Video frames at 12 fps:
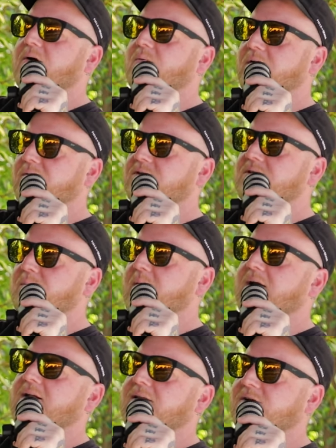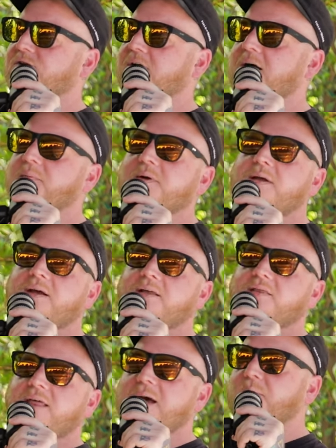out what it was about at the shop,
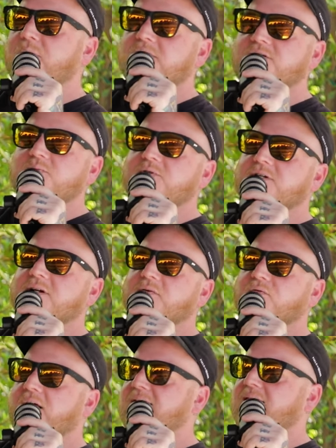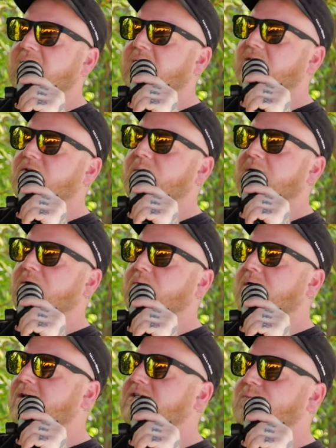that person was going to write that no matter
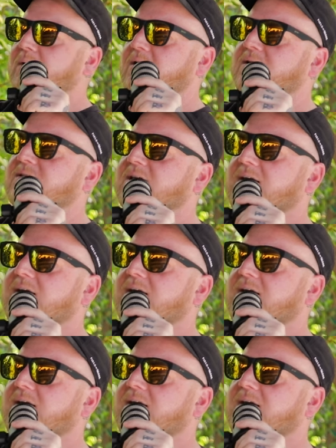what experience